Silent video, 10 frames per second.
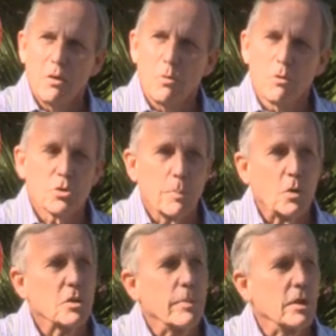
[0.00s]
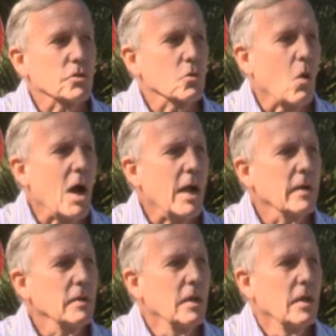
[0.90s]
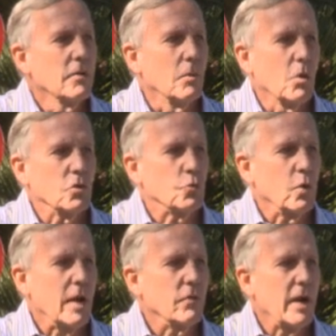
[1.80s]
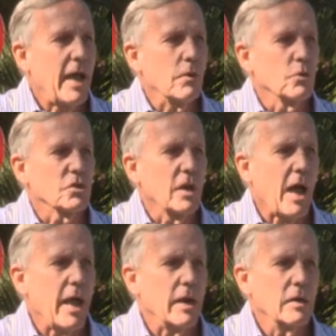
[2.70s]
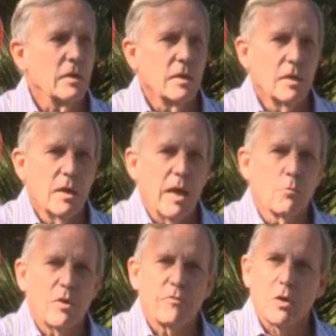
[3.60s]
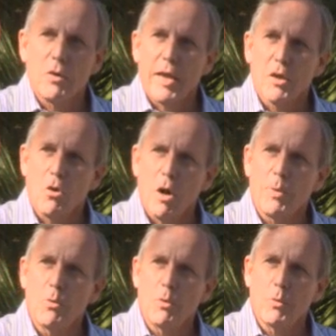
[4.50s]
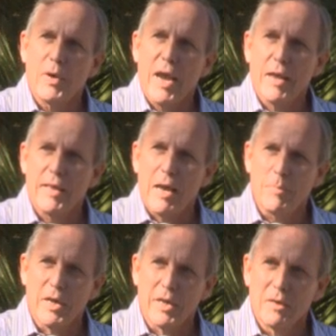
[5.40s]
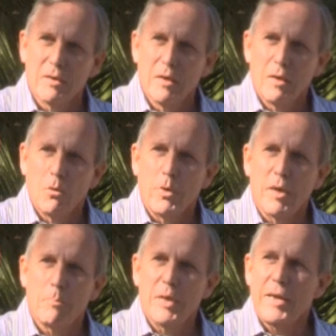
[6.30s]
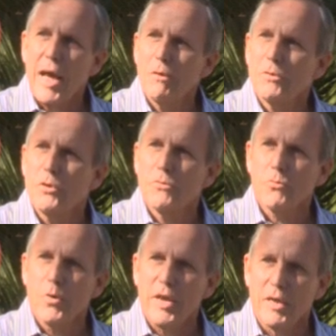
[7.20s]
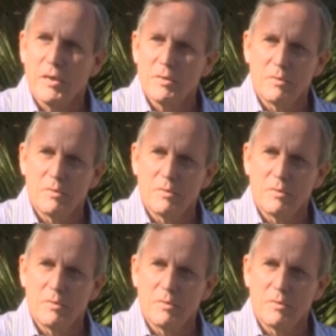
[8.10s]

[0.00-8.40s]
We were supposed to be a squad. The most we ever had was 9. And we felt like an army when we had that many. We had been down to 3.